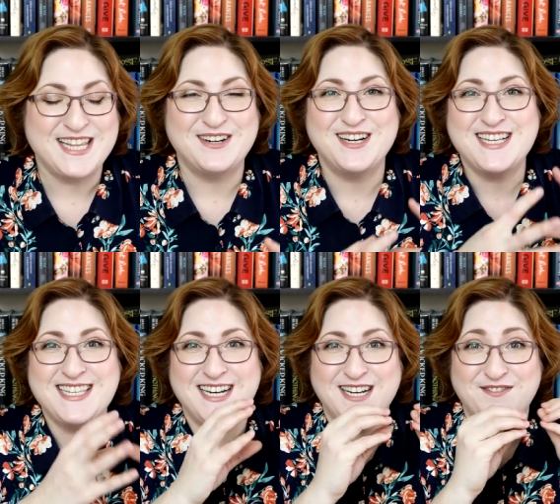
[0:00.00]
There
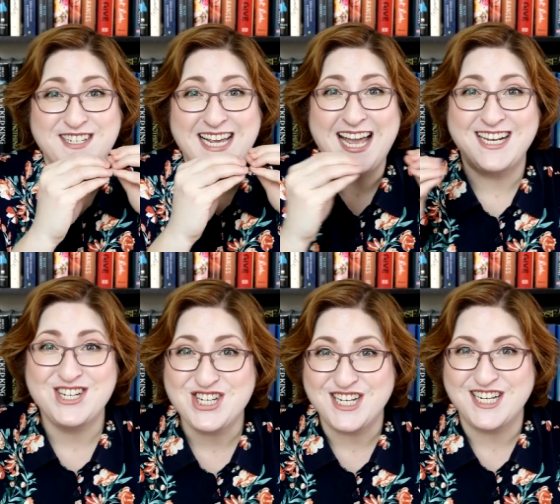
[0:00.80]
isn't enough
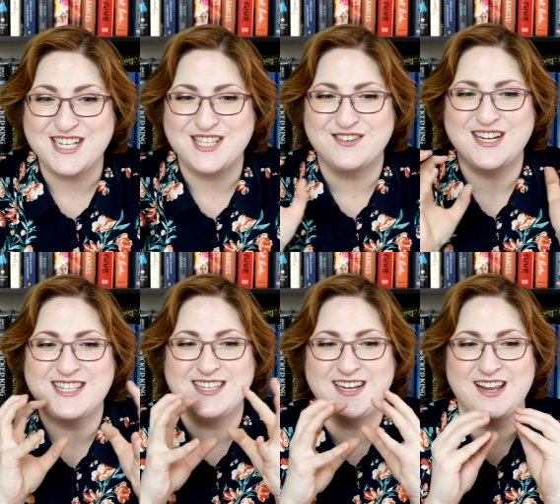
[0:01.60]
tension because there
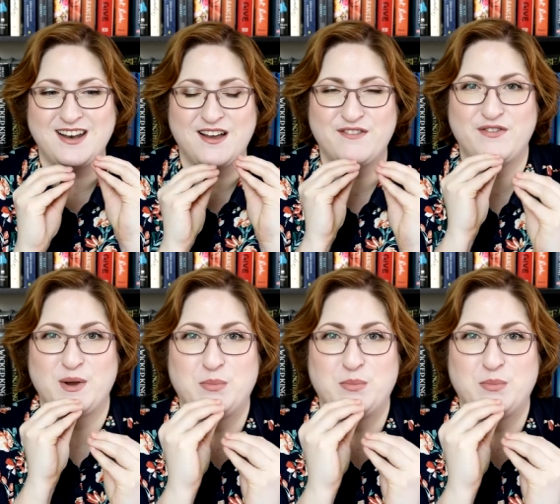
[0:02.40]
isn't enough